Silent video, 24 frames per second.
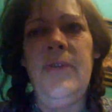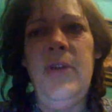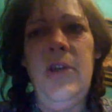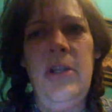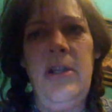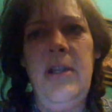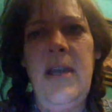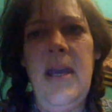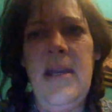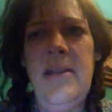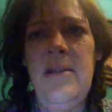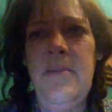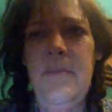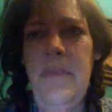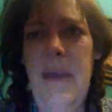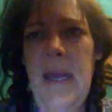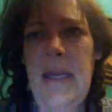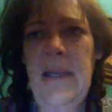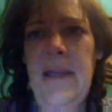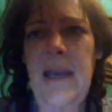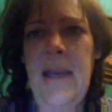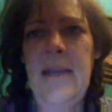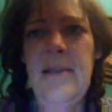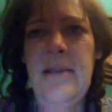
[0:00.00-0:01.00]
of good guys and
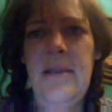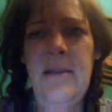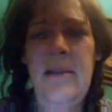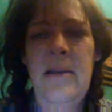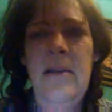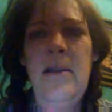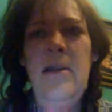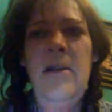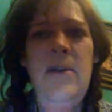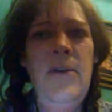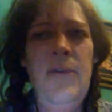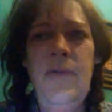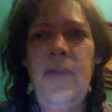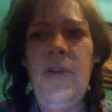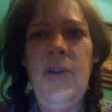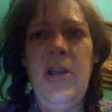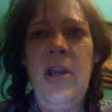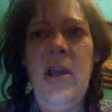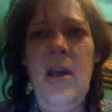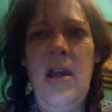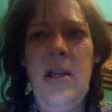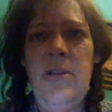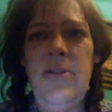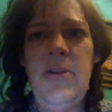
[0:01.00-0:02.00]
bad guys for
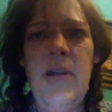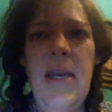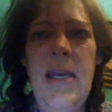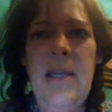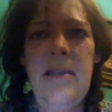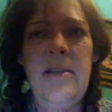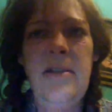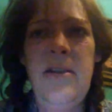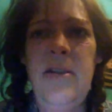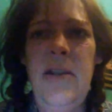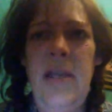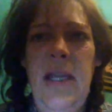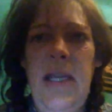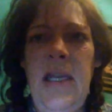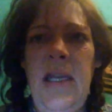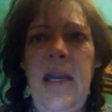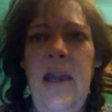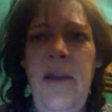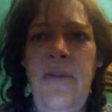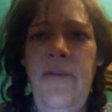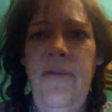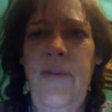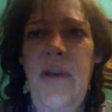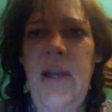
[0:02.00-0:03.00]
the contrast so they can
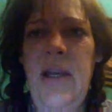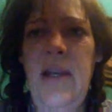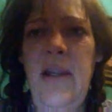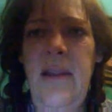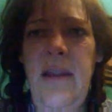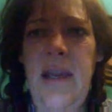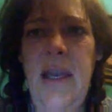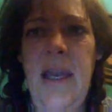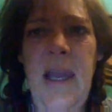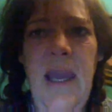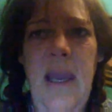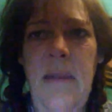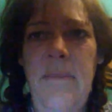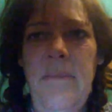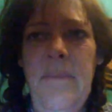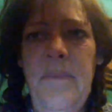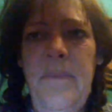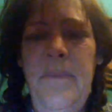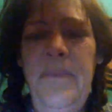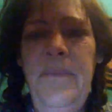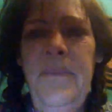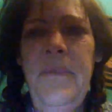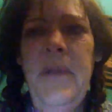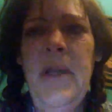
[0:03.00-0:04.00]
have fun in the game.
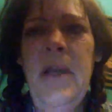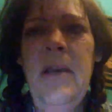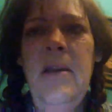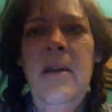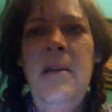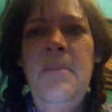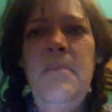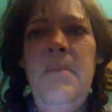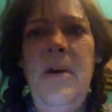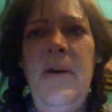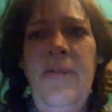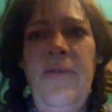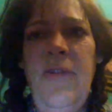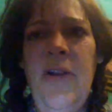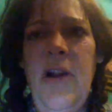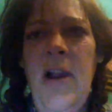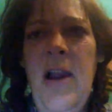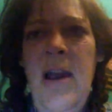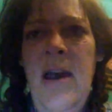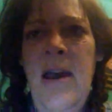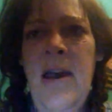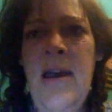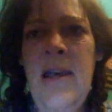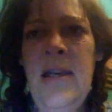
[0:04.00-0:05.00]
But for
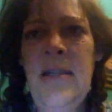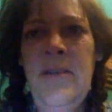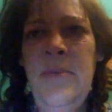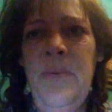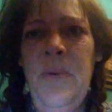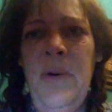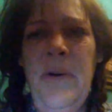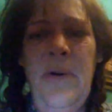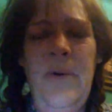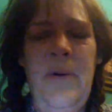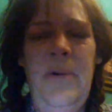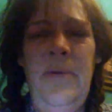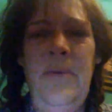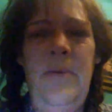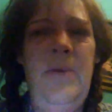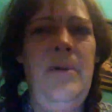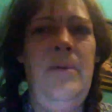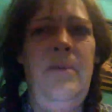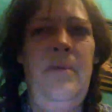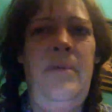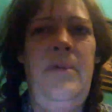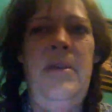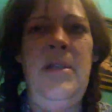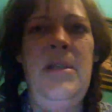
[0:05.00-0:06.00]
us, we're going,
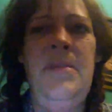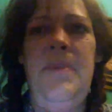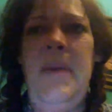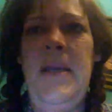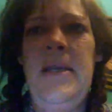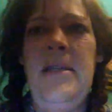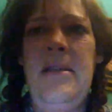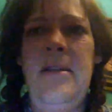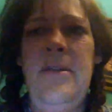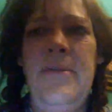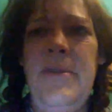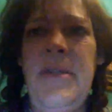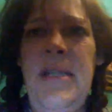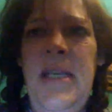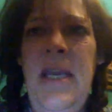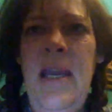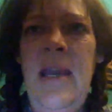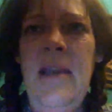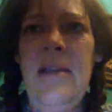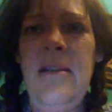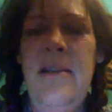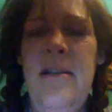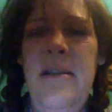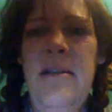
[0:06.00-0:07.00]
well, this makes no
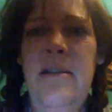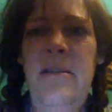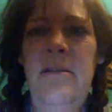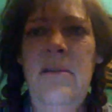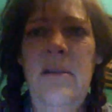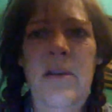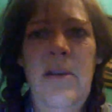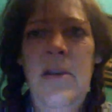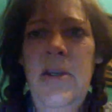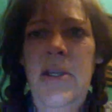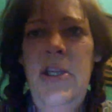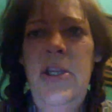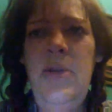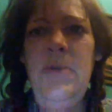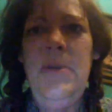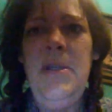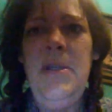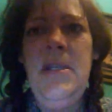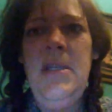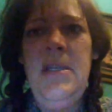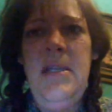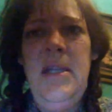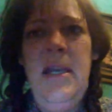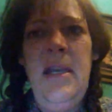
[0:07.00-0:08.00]
sense. You
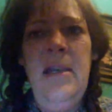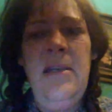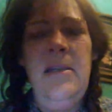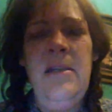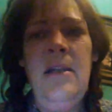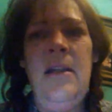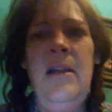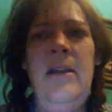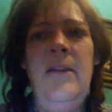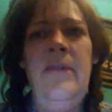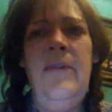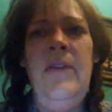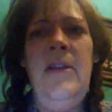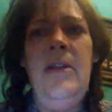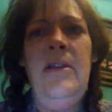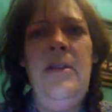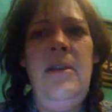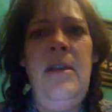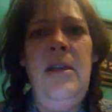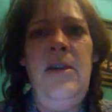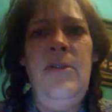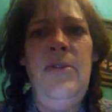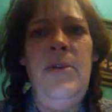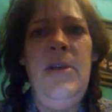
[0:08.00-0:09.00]
instinctively,
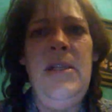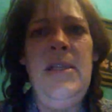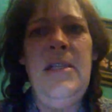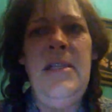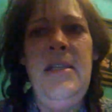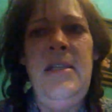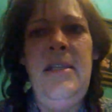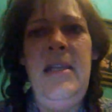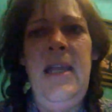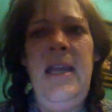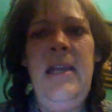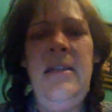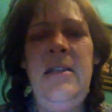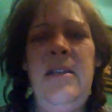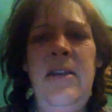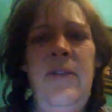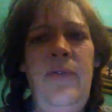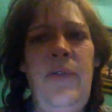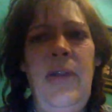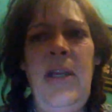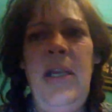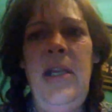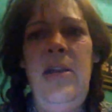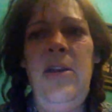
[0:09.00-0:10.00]
you
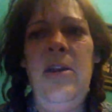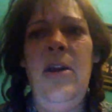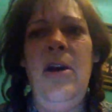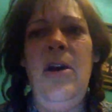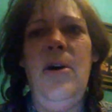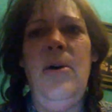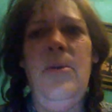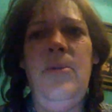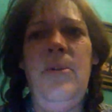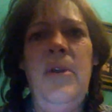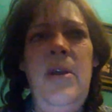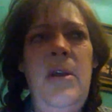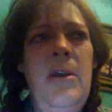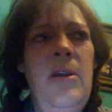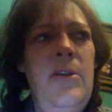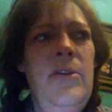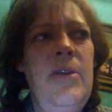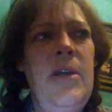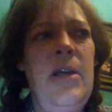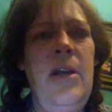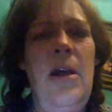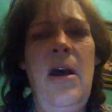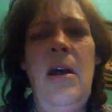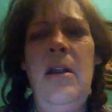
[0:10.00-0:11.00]
instinctively know
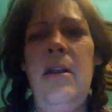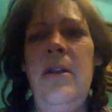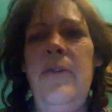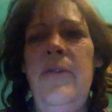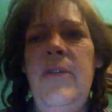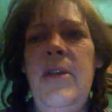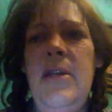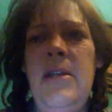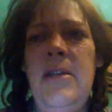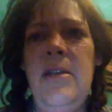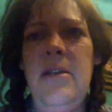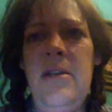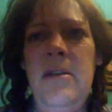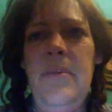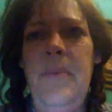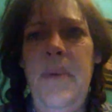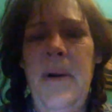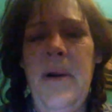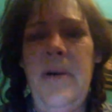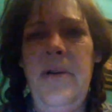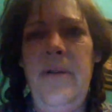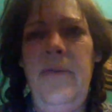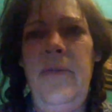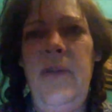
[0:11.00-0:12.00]
that all of this is a
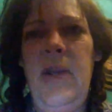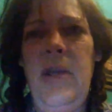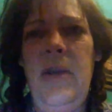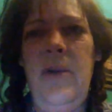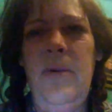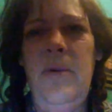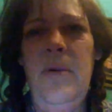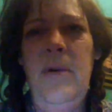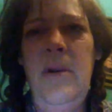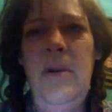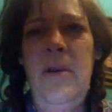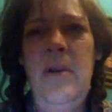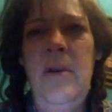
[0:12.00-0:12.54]
part of you.